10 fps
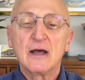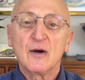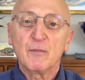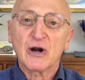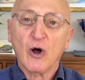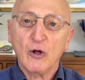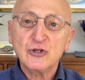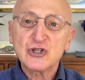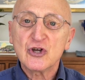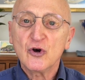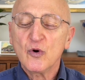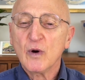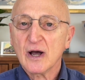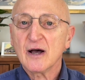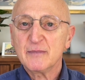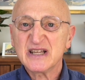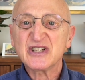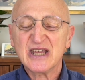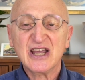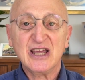But also
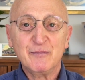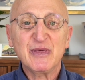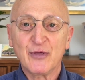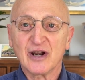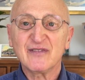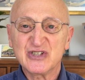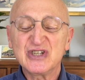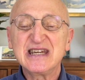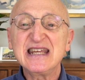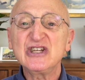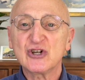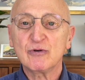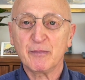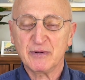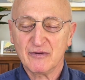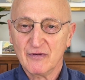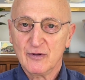it can be thought of as descriptive,